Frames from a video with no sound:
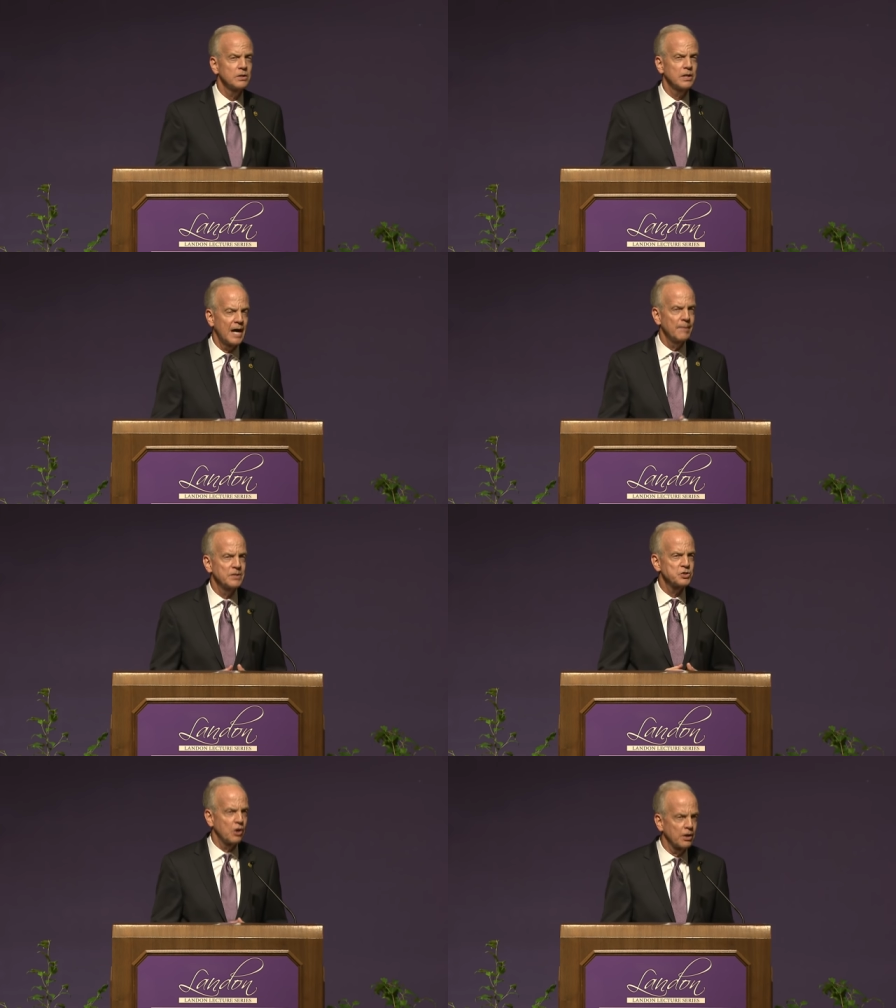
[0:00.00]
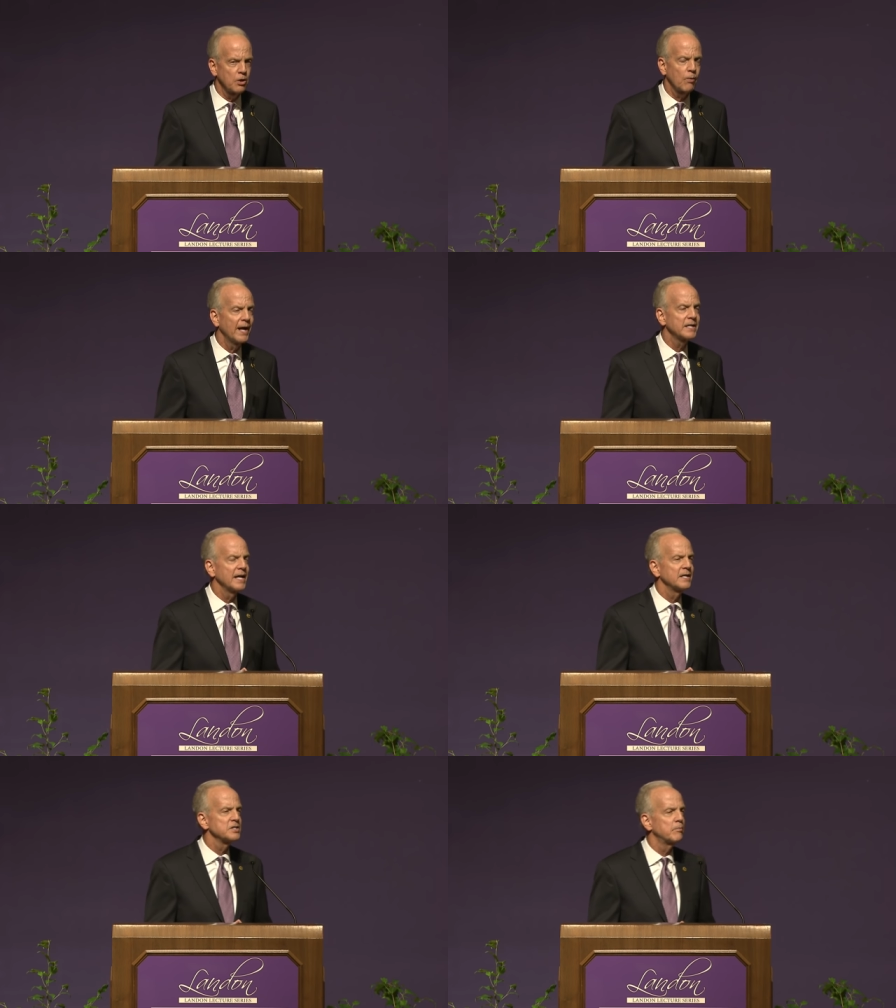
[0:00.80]
comments are correct,
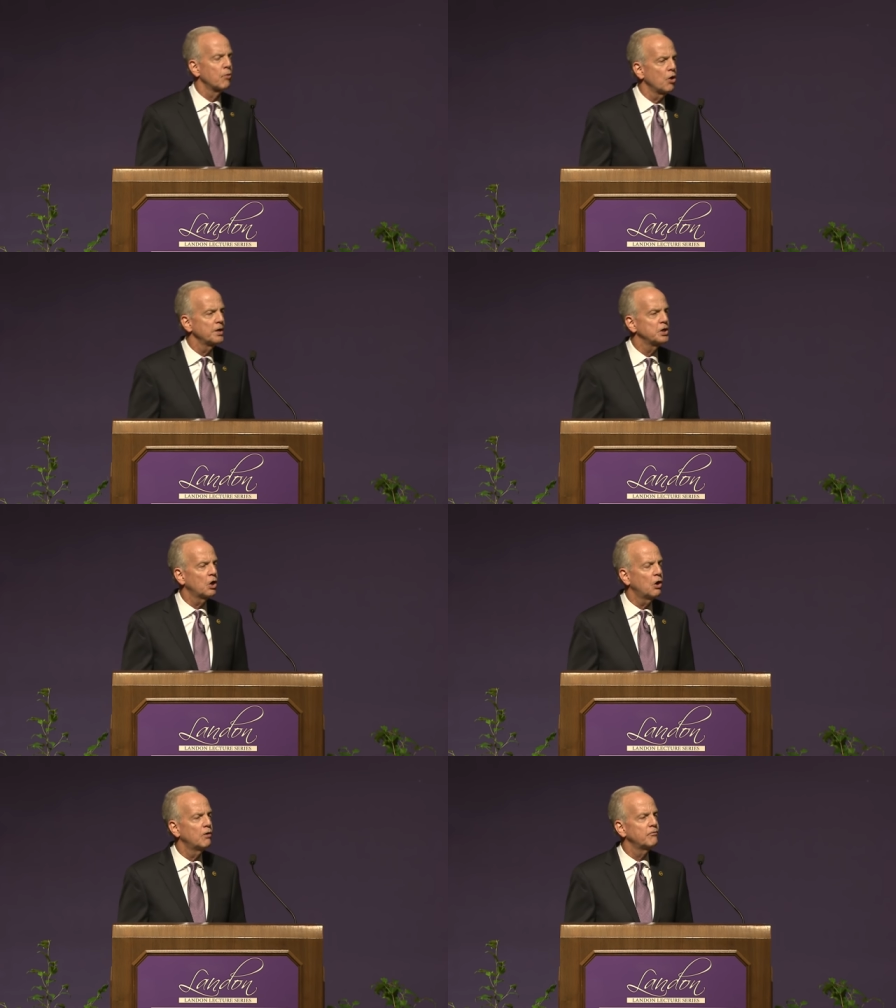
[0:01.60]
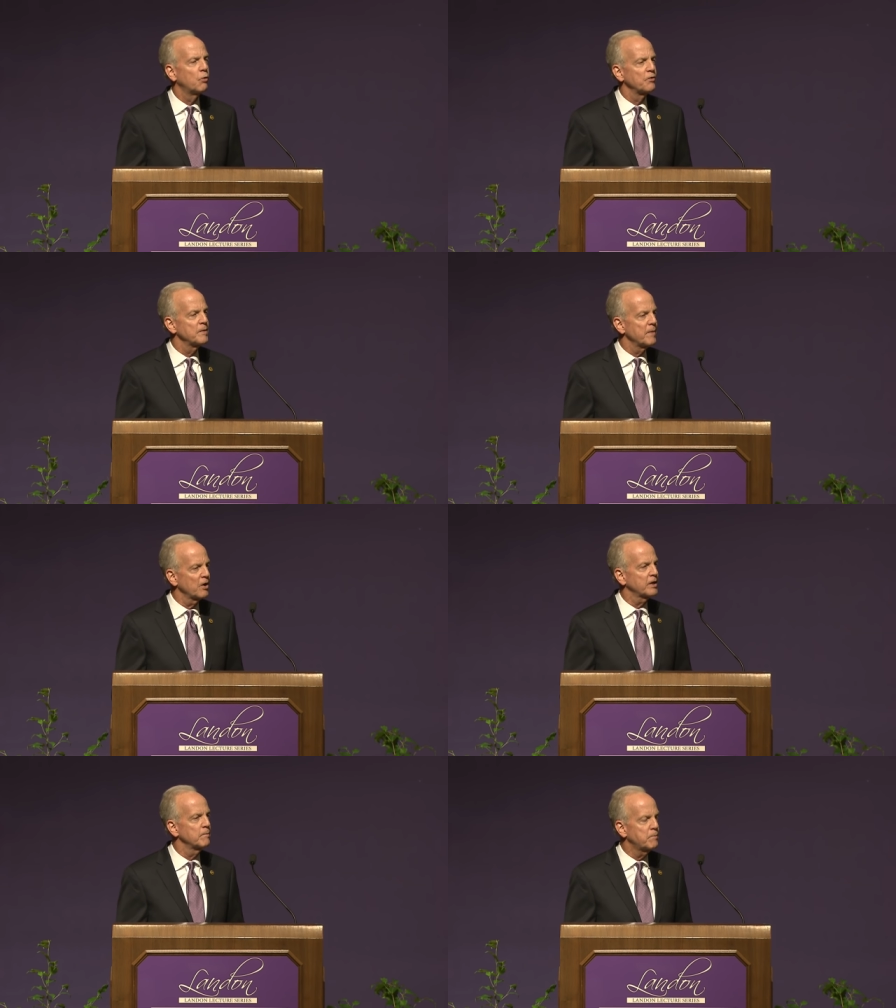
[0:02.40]
and it's a broad call for the
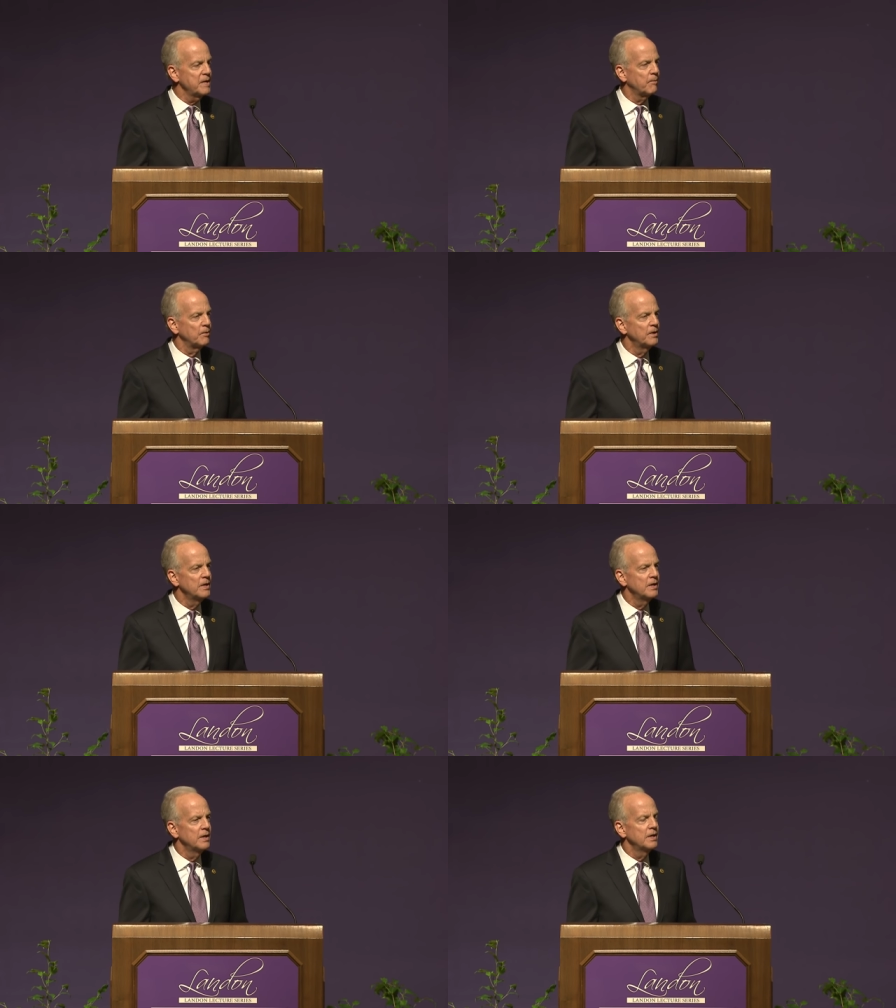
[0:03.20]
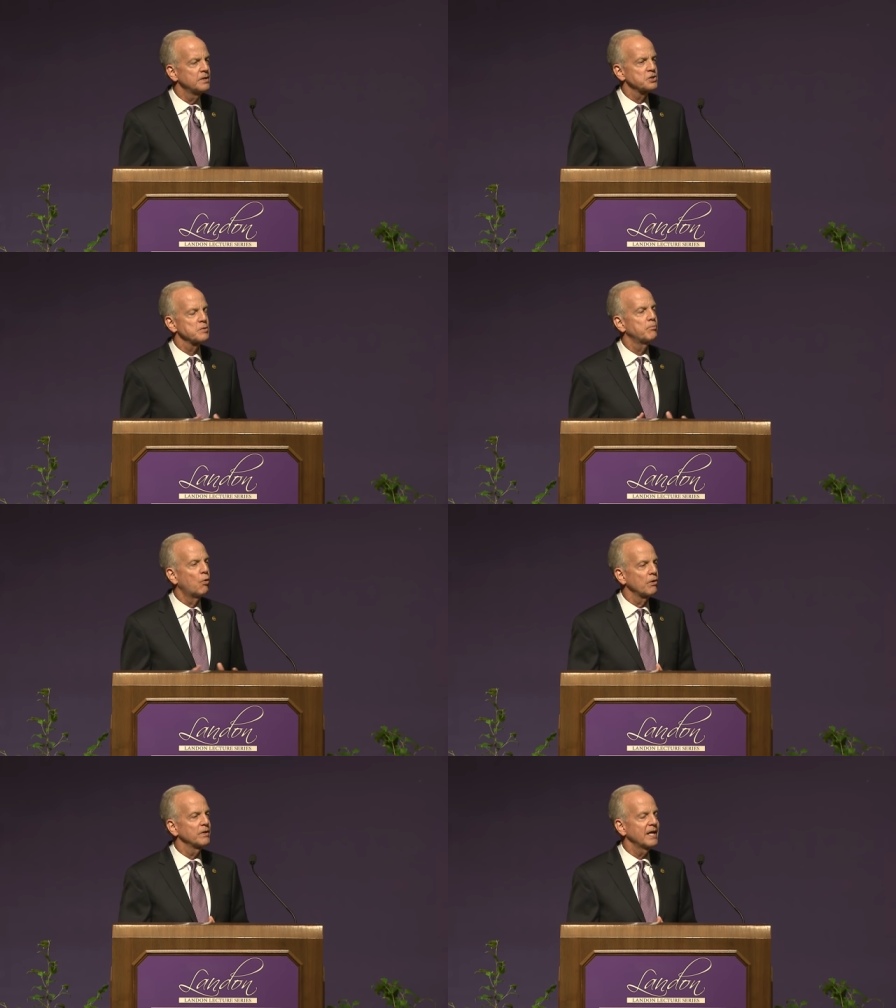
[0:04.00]
American people to
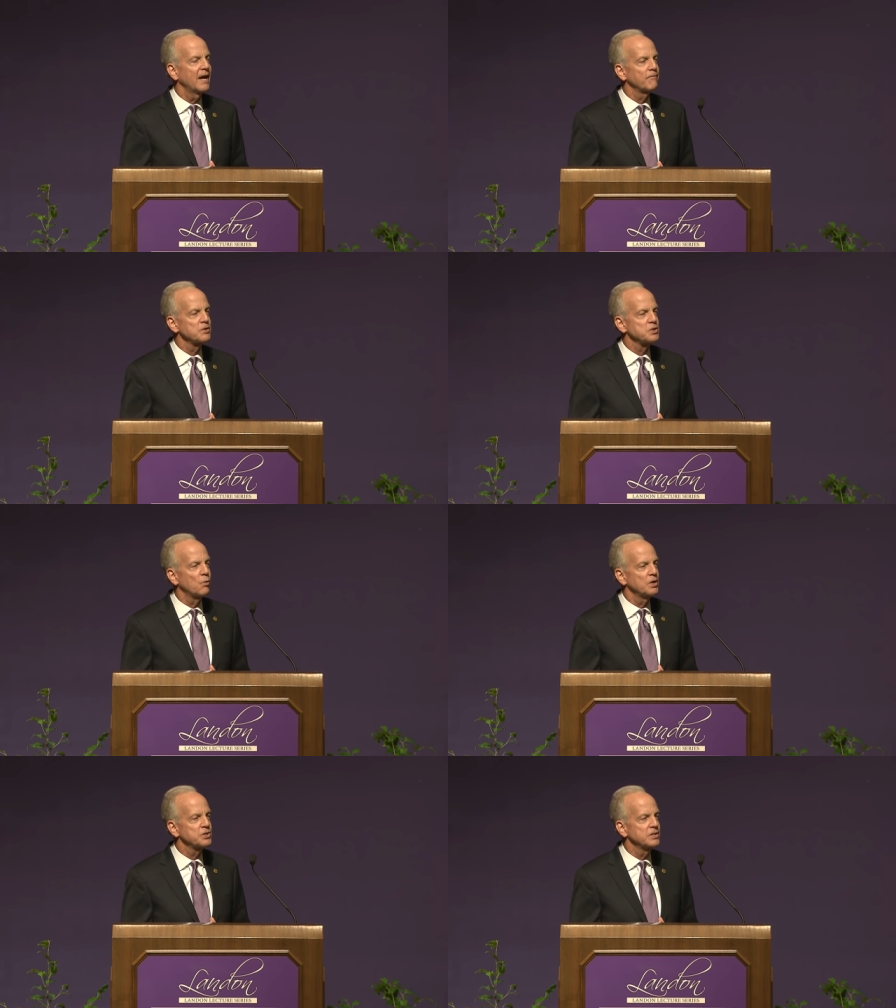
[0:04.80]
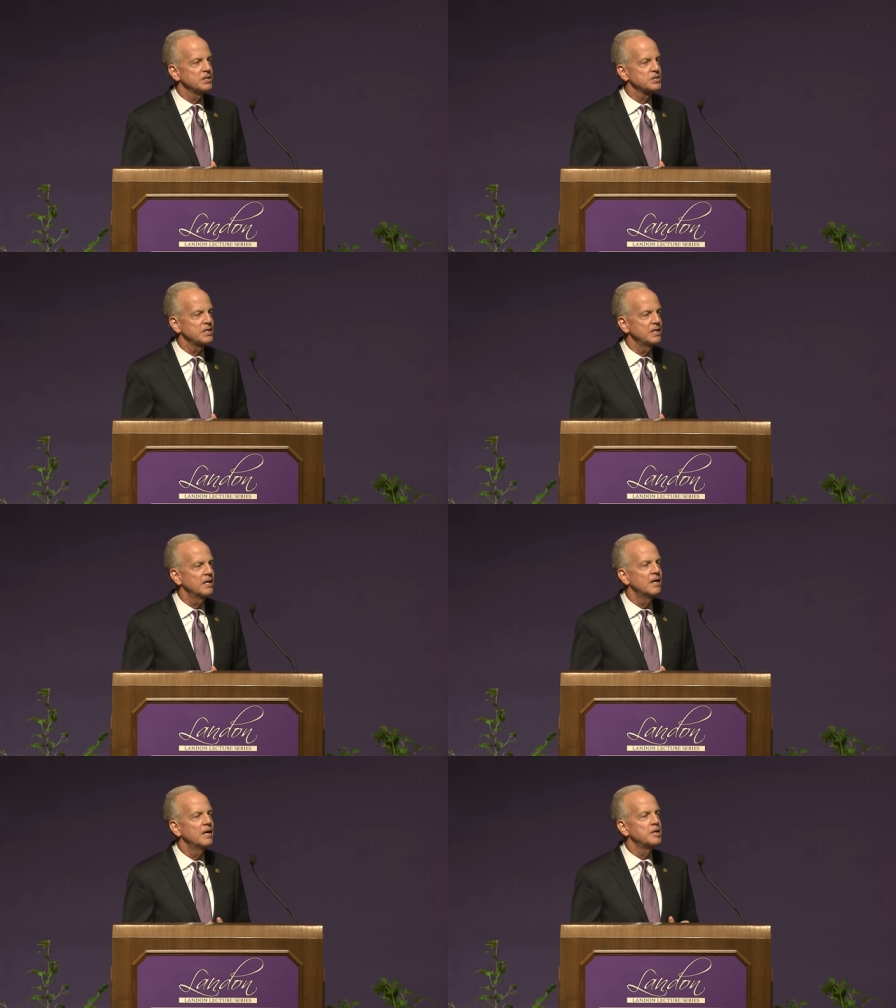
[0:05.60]
support the efforts in Washington, D.C.